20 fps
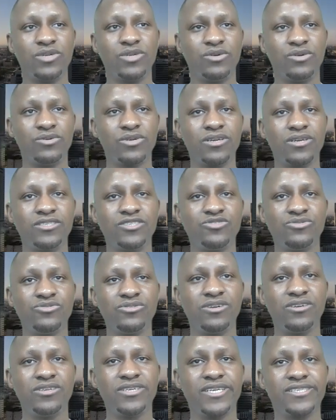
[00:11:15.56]
Cut
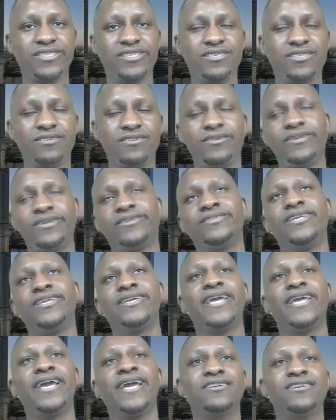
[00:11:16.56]
your unnecessary. They
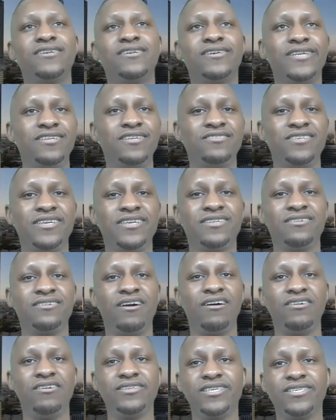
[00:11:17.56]
can't cut any
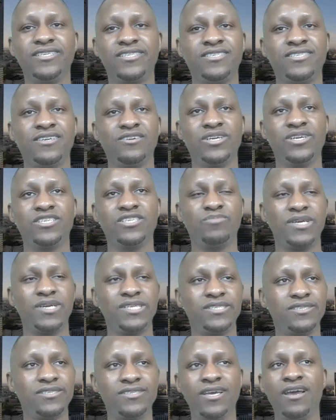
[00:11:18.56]
unnecessary
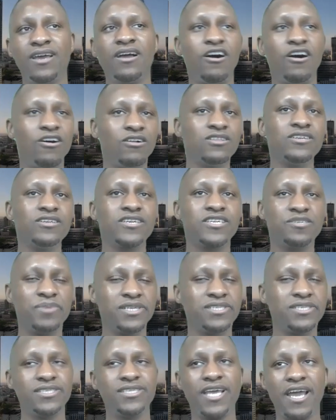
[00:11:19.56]
expenses. All the
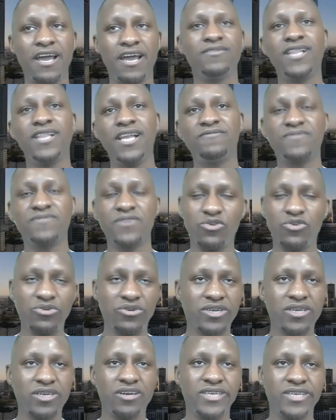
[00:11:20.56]
expenses they have left
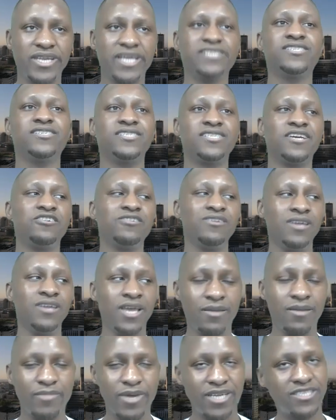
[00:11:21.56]
are unnecessary
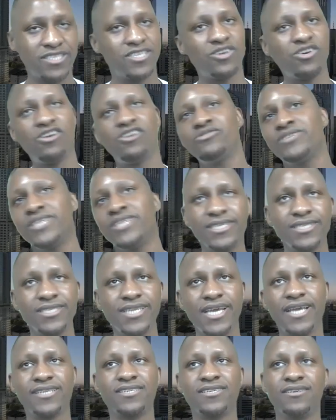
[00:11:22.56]
because they're already in
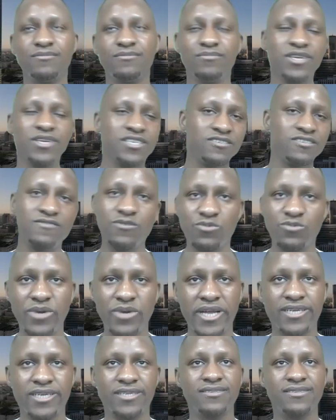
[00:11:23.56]
debt because of the ring.